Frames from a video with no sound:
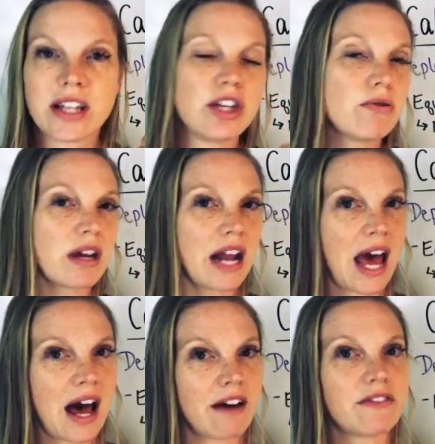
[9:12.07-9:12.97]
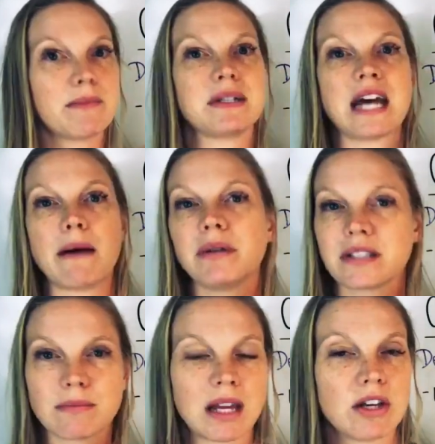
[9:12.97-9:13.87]
that you can have, the
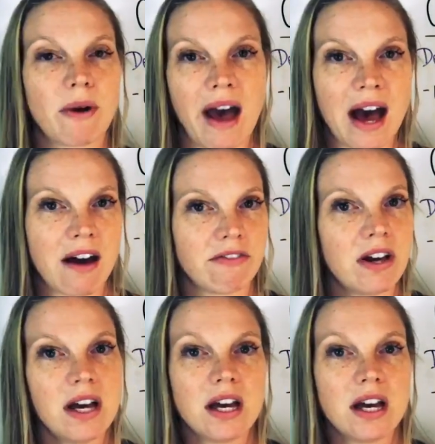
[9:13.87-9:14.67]
metabolism that you have,